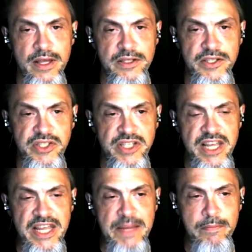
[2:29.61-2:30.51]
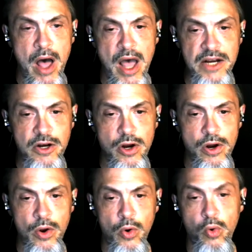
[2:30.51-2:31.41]
C
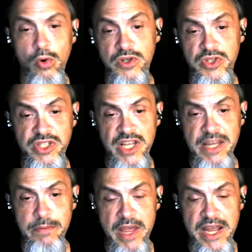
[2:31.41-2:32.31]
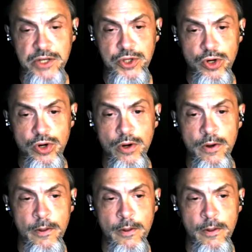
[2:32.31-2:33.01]
minor or C major